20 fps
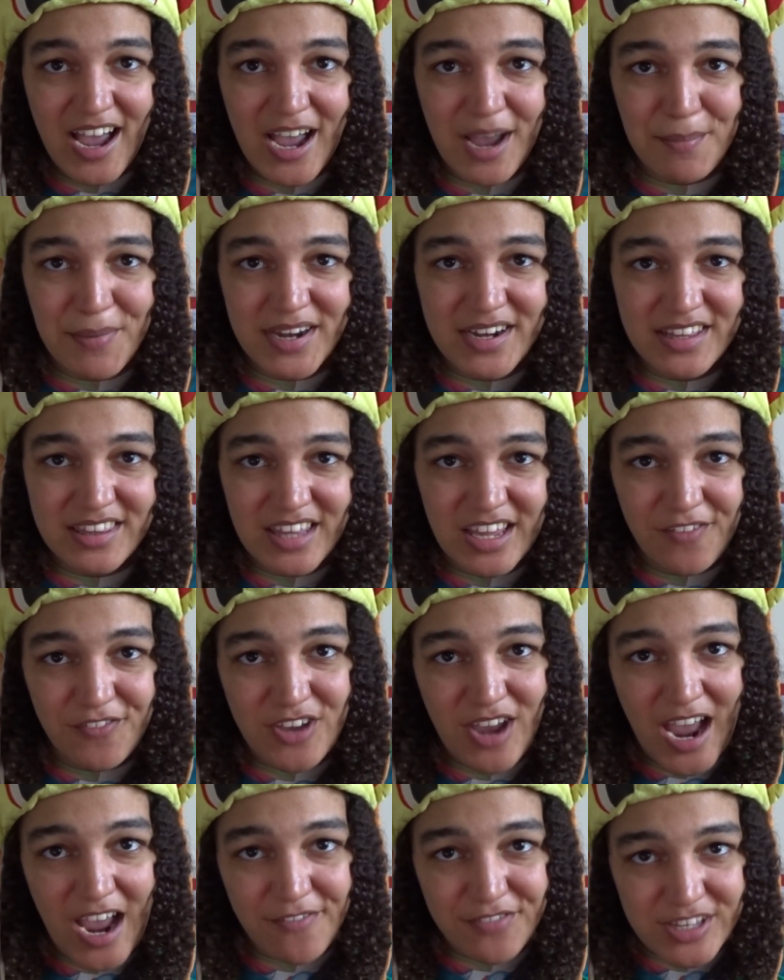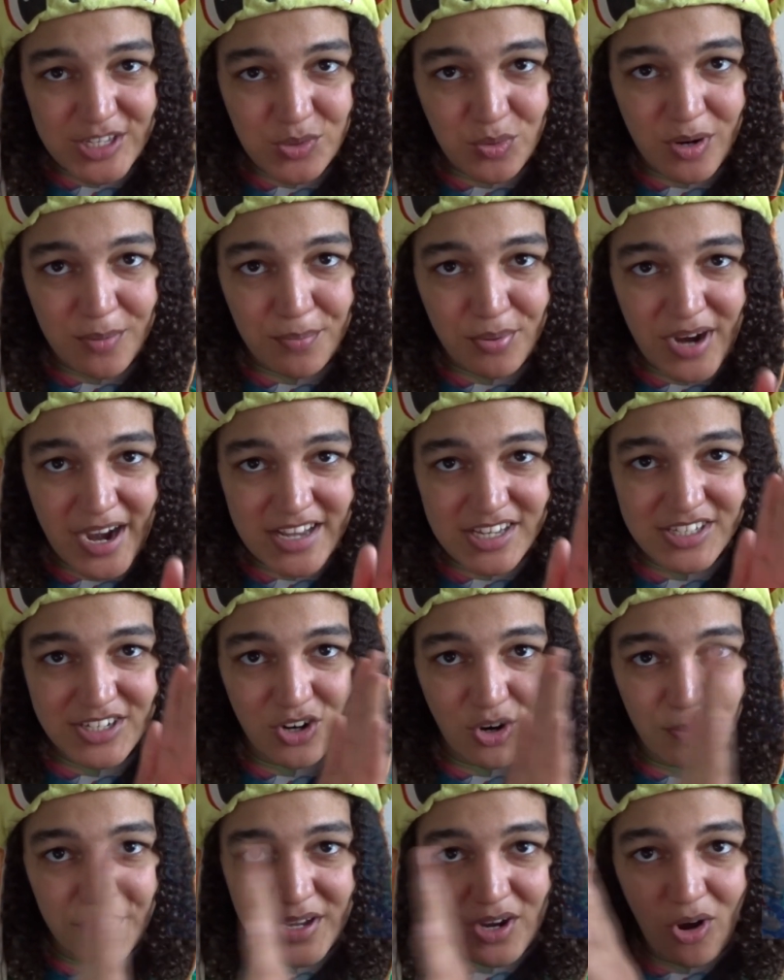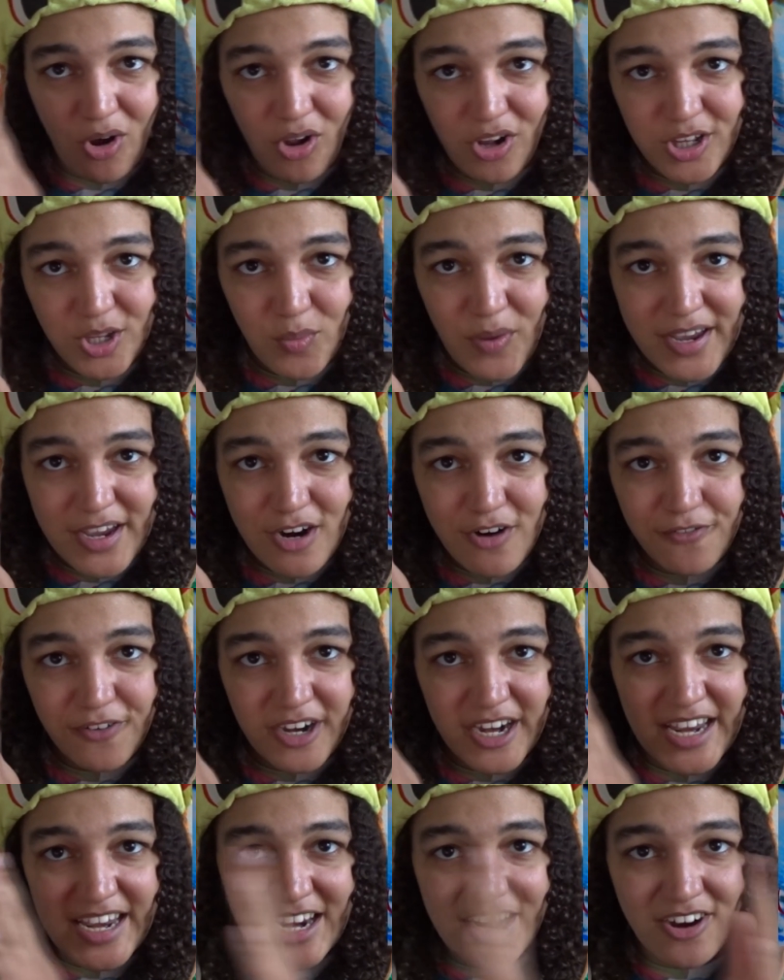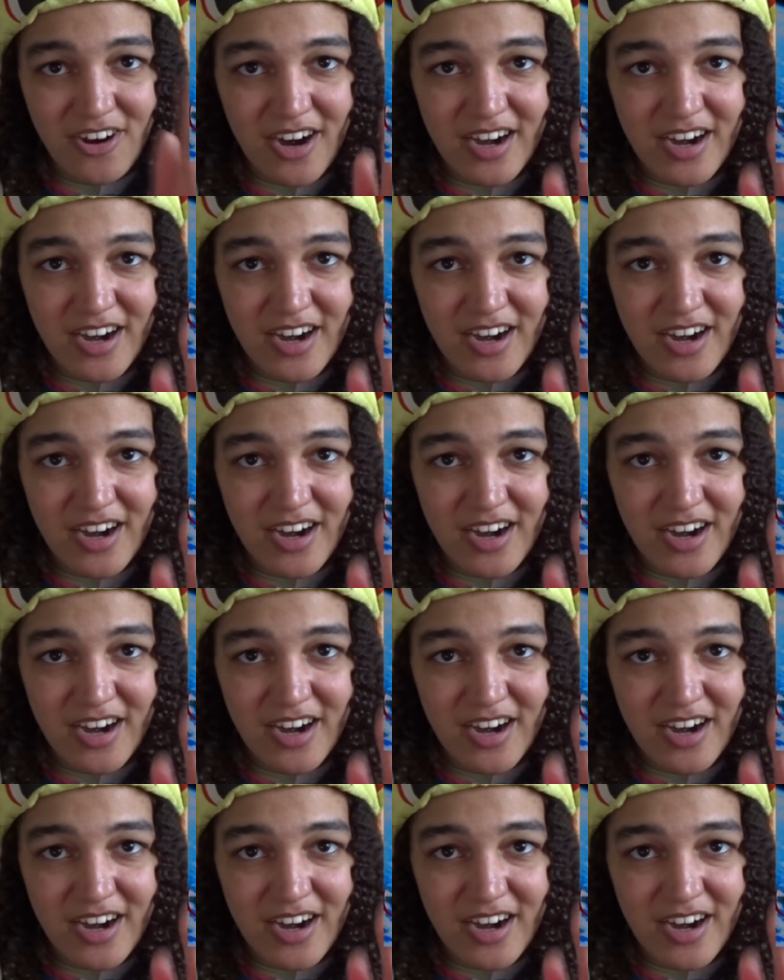meaning that if you have this one pressed, it will be all the way over here,